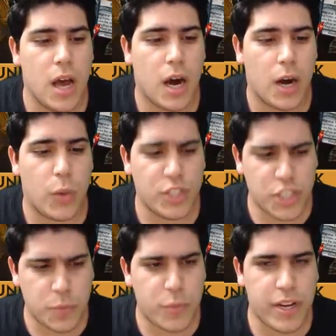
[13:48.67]
which
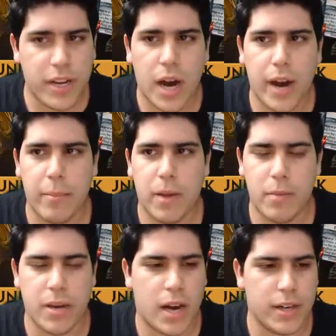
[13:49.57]
is pretty good. I'm gonna
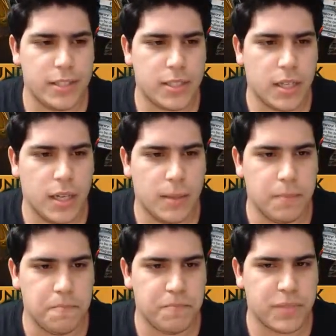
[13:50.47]
be honest.
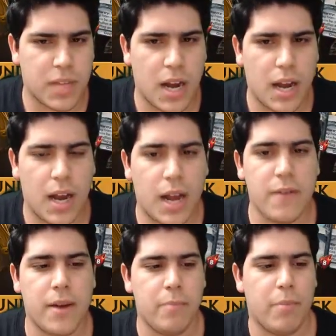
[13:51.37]

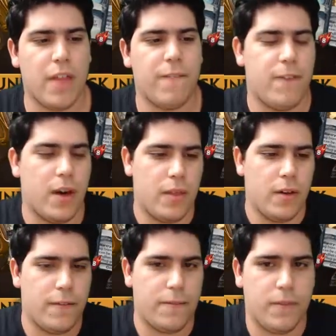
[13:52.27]
I bought
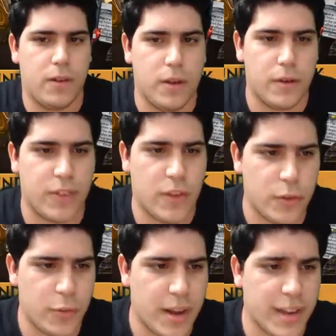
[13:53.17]
the
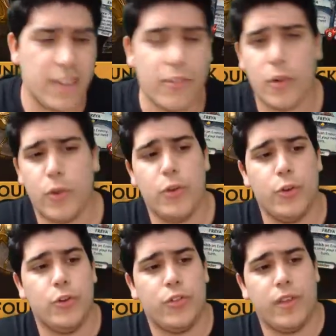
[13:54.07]
Founders Pack, and if you're
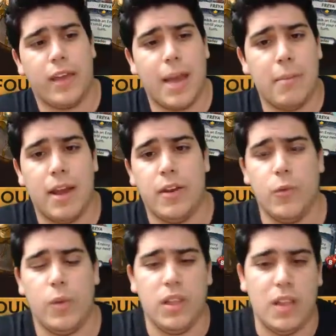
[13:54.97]
new to the game and you
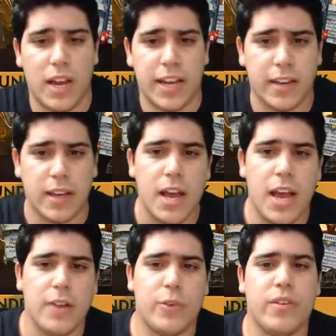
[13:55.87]
really like it,
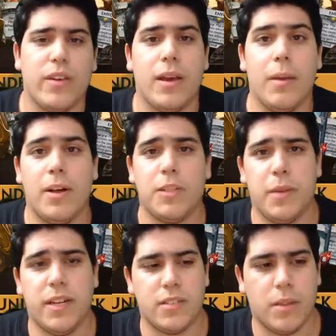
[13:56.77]
and you're thinking about
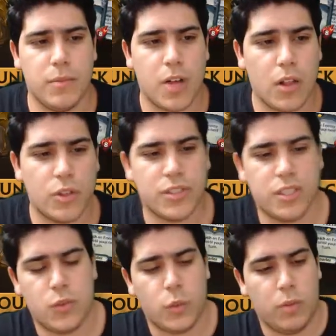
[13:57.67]
spending some dollars,
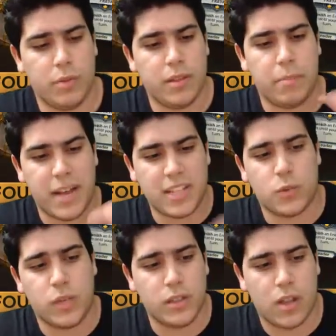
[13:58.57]
this will be the best
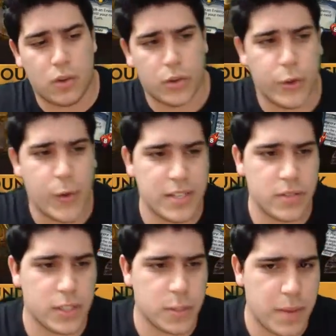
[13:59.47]
$20 US you
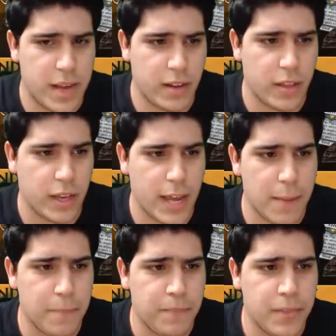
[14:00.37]
can spend on the
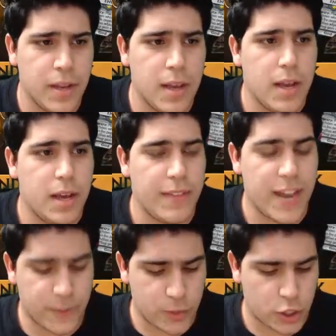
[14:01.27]
game.
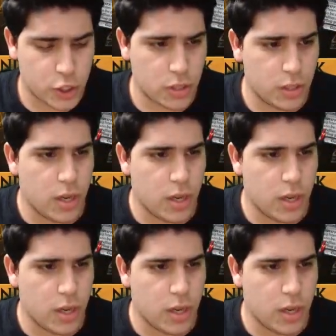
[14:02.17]
That's for sure.